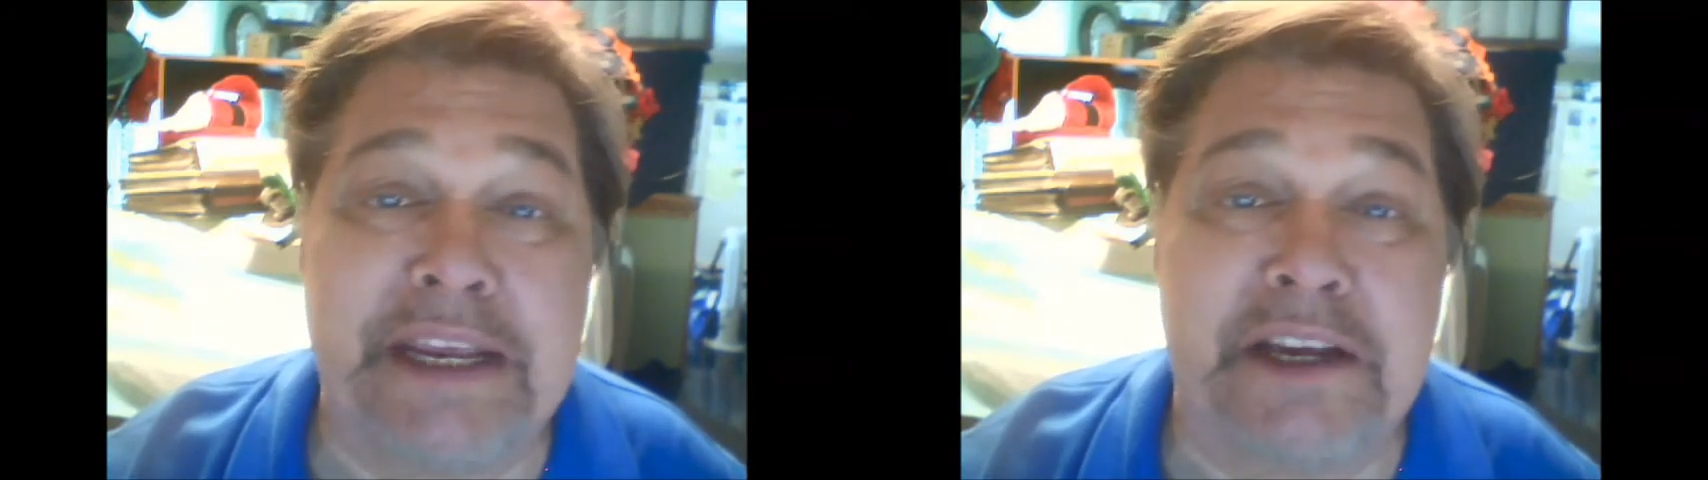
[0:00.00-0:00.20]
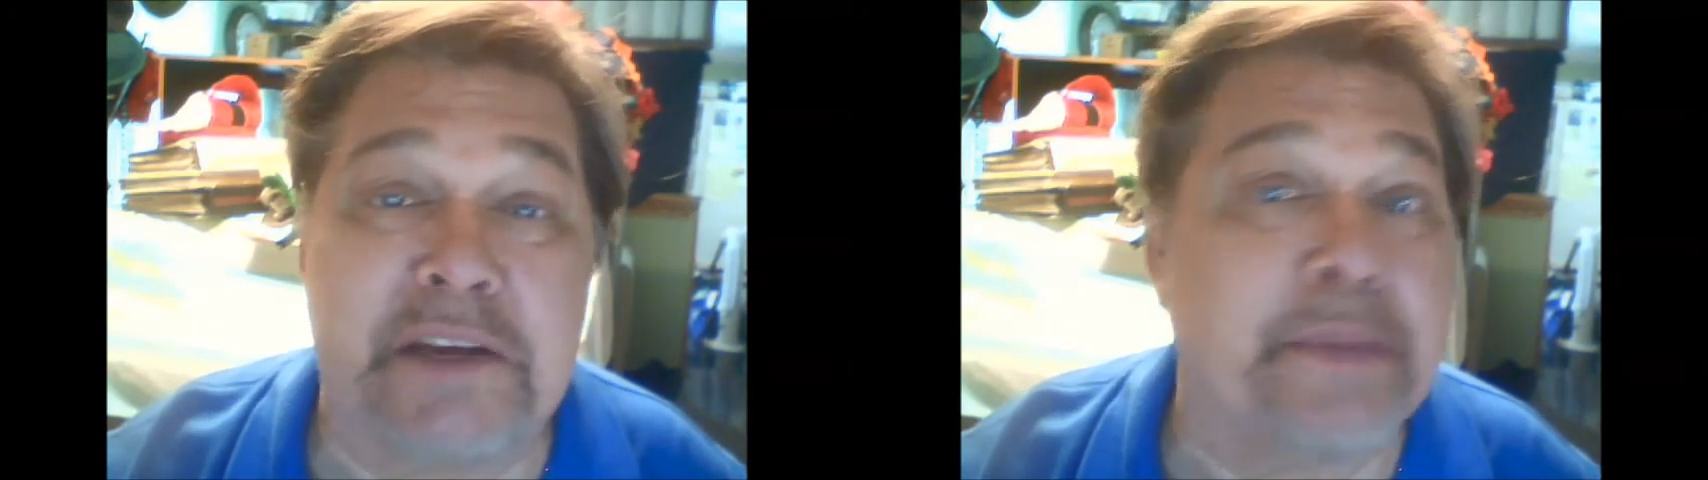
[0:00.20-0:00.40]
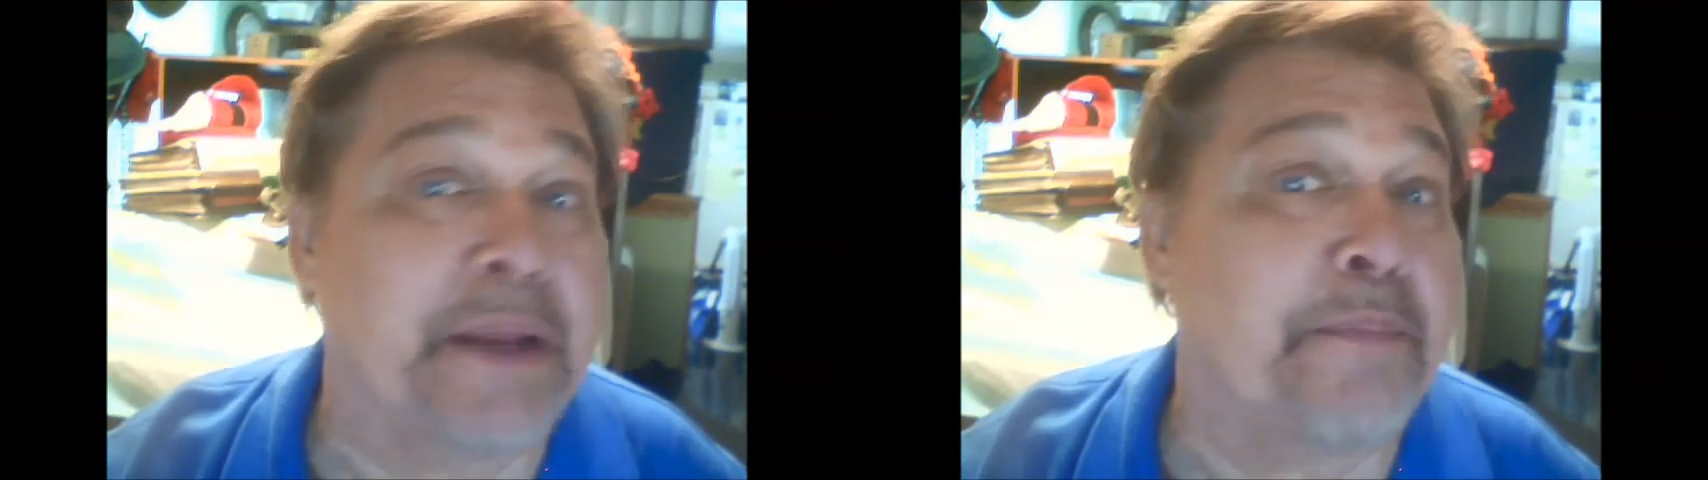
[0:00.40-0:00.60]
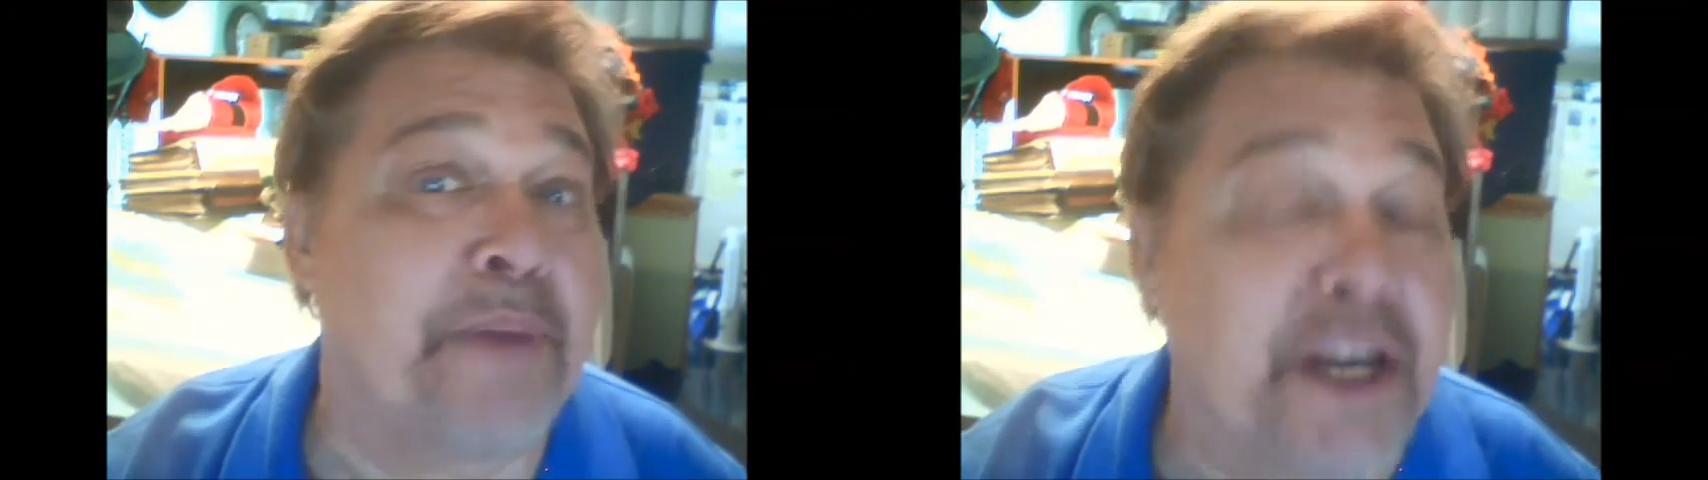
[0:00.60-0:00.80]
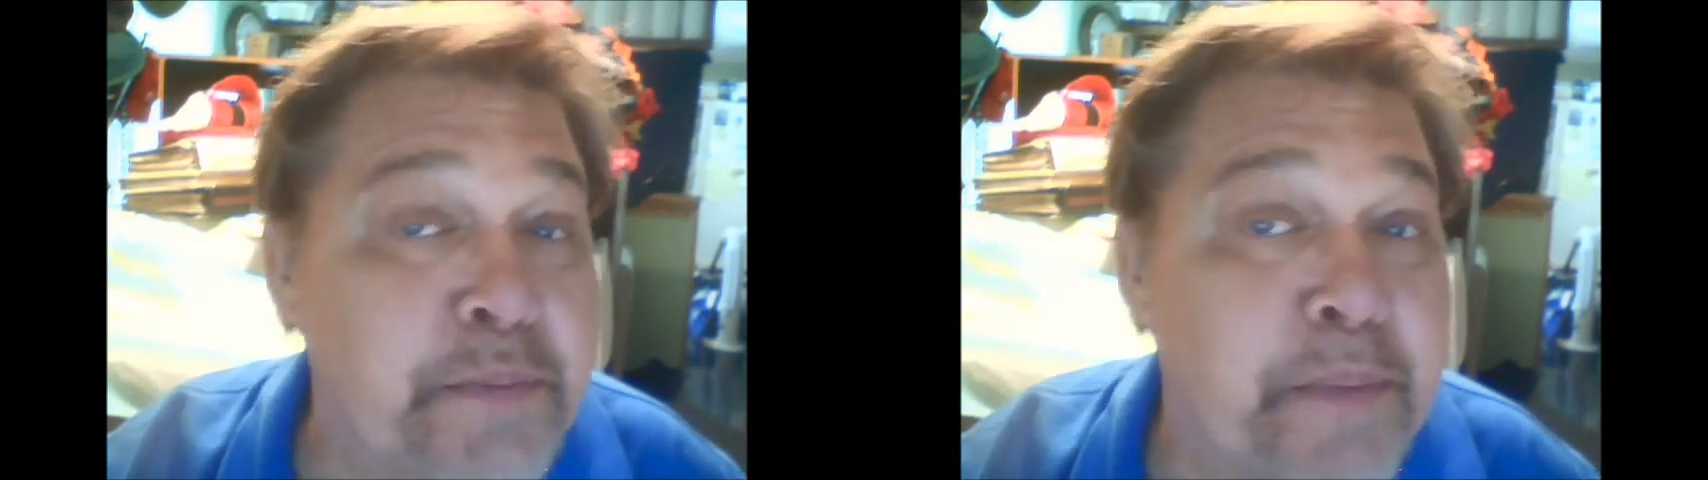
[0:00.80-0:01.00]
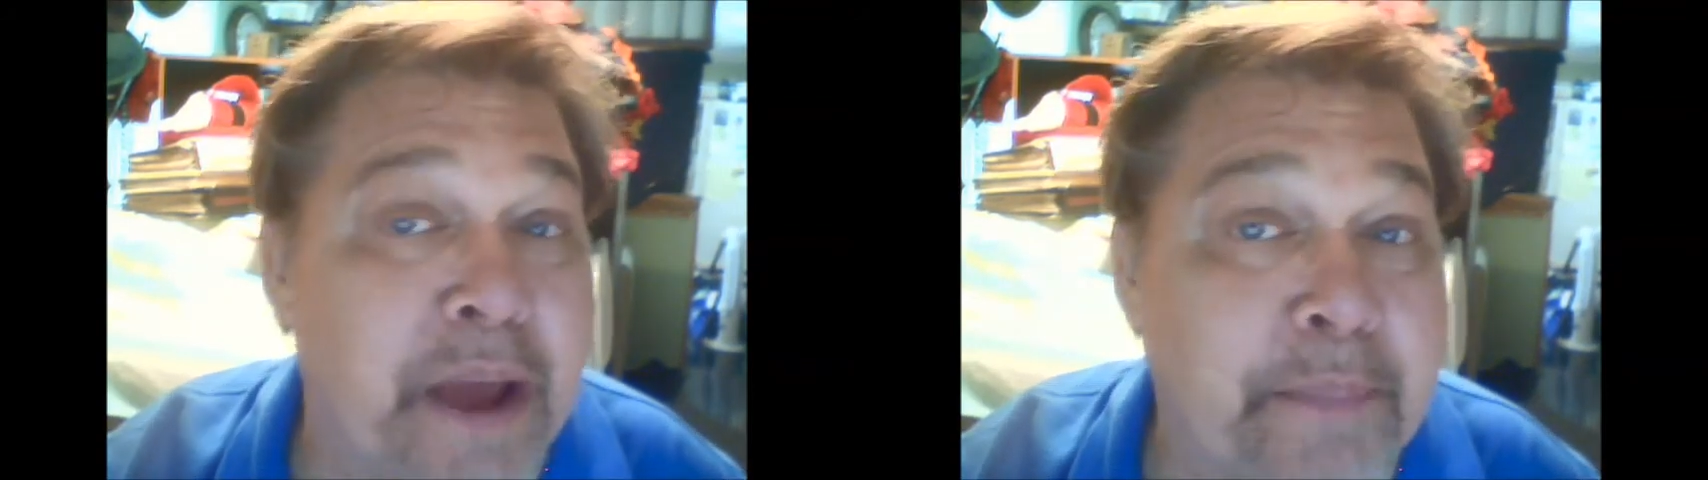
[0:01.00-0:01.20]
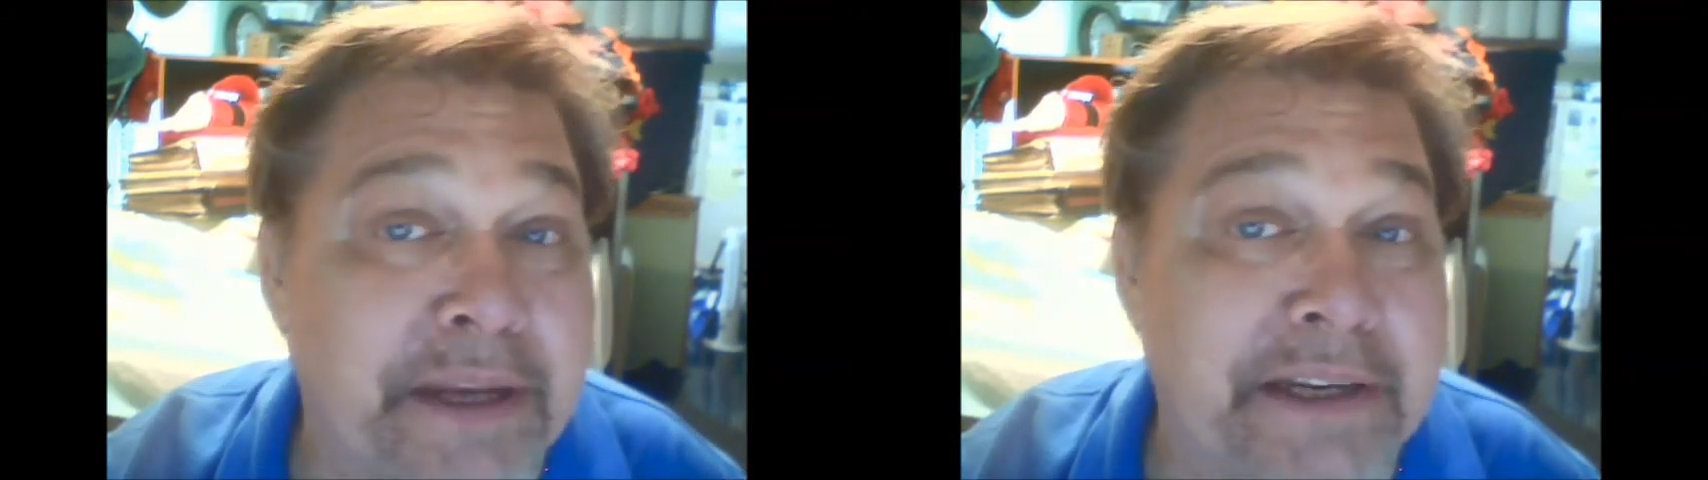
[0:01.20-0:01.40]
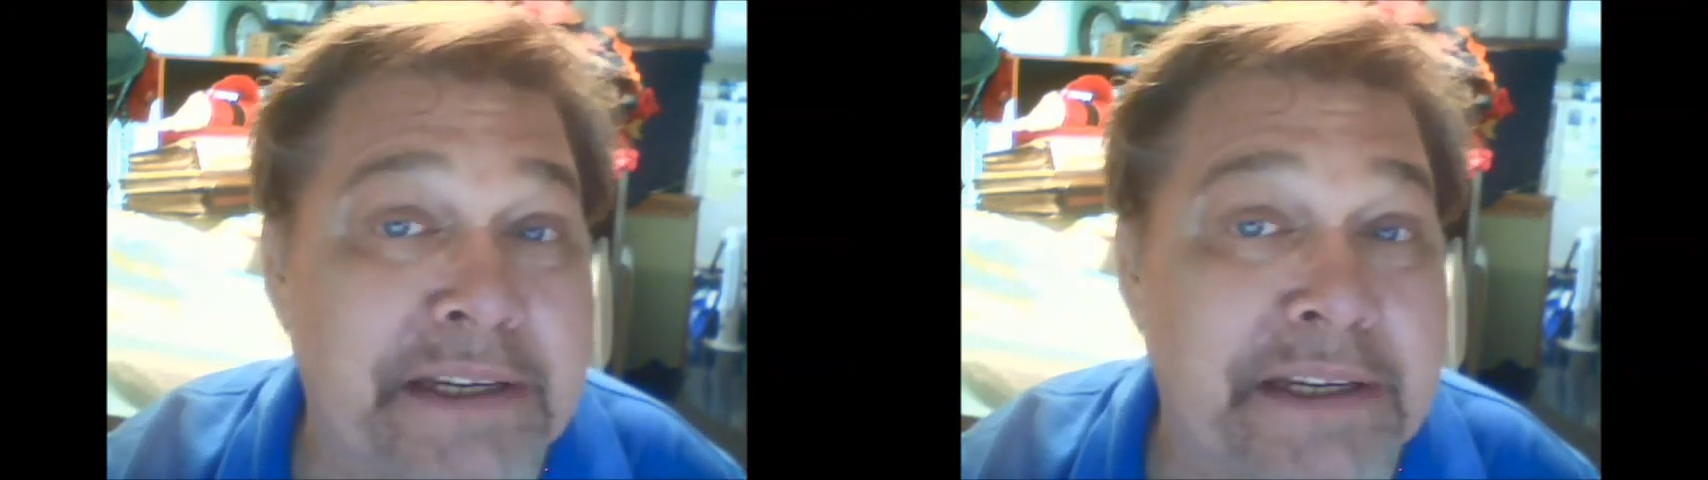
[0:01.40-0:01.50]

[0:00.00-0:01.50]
It could be a punch puppet.